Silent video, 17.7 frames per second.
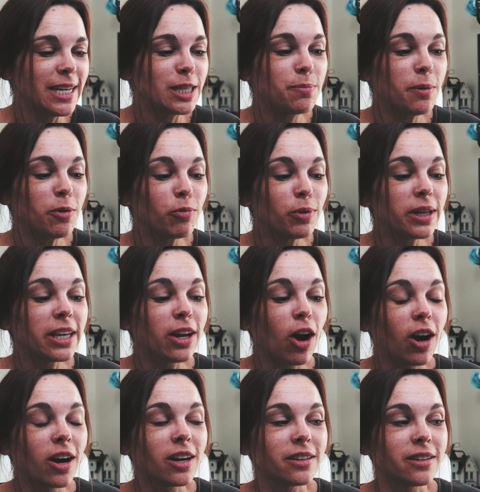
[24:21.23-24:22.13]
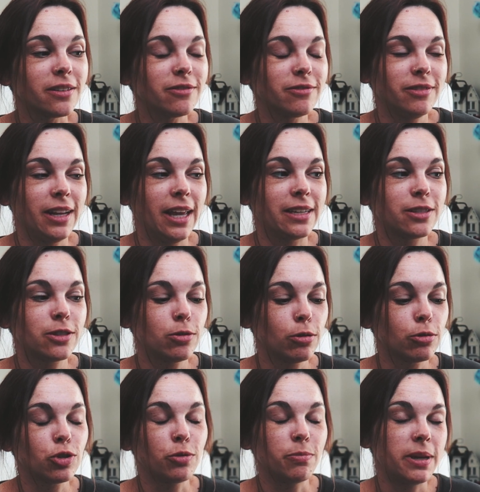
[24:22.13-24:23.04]
It's been really hard, like
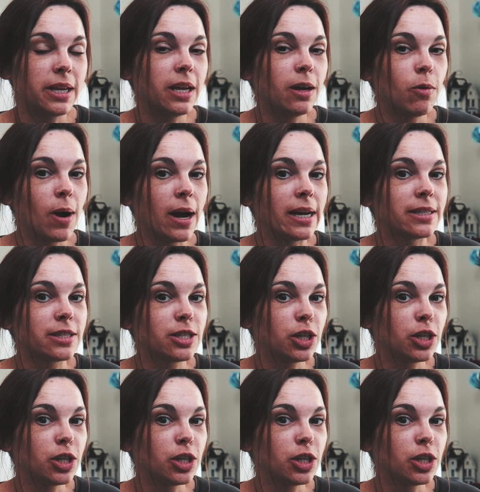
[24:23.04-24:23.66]
social media wise,